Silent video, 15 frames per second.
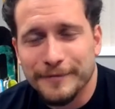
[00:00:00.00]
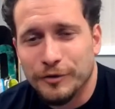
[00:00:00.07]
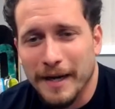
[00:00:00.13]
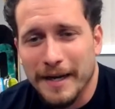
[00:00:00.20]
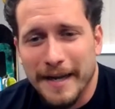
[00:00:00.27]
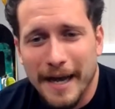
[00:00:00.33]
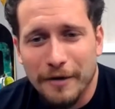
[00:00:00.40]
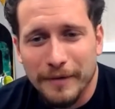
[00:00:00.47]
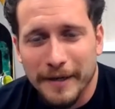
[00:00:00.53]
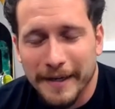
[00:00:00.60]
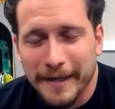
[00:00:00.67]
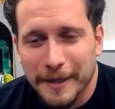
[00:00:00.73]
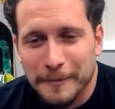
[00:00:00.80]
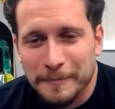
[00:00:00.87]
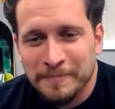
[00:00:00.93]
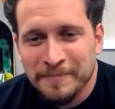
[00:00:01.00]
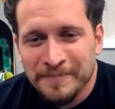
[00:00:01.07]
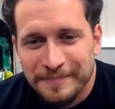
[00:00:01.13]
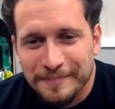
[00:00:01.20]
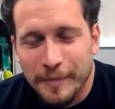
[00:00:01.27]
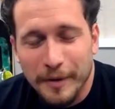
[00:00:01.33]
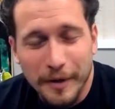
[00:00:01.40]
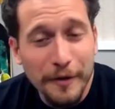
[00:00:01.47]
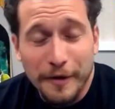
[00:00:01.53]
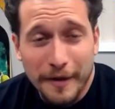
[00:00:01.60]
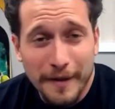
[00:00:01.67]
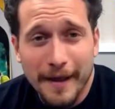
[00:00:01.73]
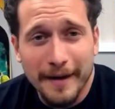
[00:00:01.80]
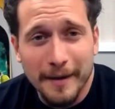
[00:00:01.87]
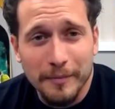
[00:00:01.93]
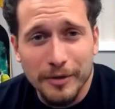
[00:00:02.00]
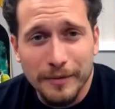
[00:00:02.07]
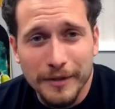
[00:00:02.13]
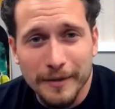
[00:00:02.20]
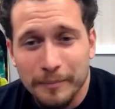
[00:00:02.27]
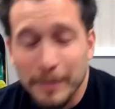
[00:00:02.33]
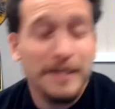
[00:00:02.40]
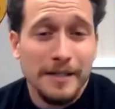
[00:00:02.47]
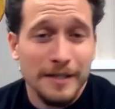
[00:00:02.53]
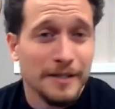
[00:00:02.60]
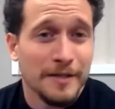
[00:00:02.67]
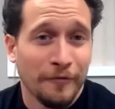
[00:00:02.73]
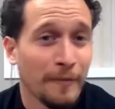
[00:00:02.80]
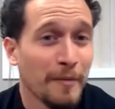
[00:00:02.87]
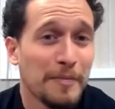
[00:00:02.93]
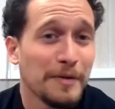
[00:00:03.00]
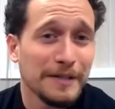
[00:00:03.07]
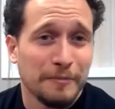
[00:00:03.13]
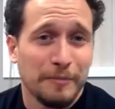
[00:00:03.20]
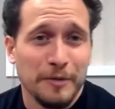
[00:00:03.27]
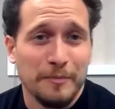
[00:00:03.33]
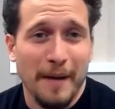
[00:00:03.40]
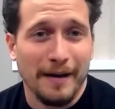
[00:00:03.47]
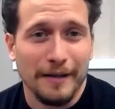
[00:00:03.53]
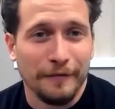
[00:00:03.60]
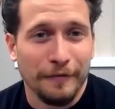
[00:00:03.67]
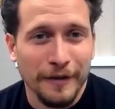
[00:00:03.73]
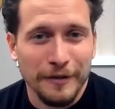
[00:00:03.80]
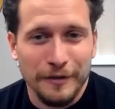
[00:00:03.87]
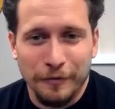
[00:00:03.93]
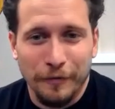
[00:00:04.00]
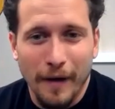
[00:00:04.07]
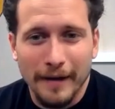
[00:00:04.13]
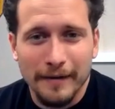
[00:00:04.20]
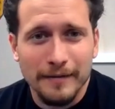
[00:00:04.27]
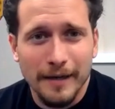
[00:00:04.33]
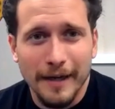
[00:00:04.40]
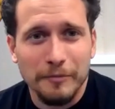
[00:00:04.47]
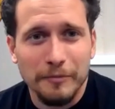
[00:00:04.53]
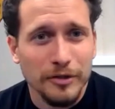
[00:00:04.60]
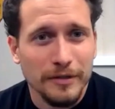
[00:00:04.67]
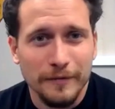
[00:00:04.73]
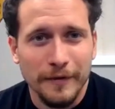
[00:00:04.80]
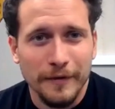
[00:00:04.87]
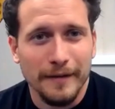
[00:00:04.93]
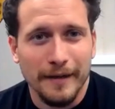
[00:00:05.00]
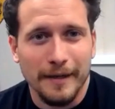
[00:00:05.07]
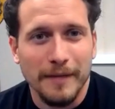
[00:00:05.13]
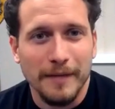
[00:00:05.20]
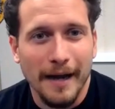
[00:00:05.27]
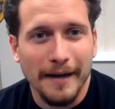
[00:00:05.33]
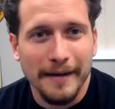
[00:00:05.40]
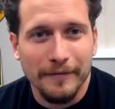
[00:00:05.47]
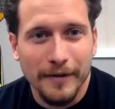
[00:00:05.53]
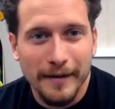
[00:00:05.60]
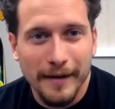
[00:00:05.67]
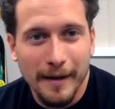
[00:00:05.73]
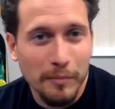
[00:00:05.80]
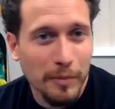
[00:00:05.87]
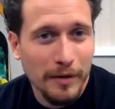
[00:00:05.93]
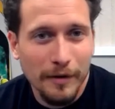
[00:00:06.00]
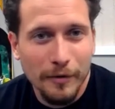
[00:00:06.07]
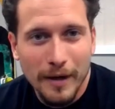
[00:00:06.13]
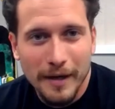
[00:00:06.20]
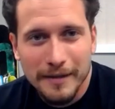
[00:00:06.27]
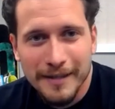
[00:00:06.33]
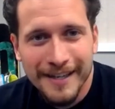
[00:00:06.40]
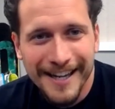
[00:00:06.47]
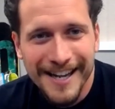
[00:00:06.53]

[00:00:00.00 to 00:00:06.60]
drained out right now. But other than that, I'm doing good. From a business perspective, things are fine. I just feel like I'm dying every day, but otherwise.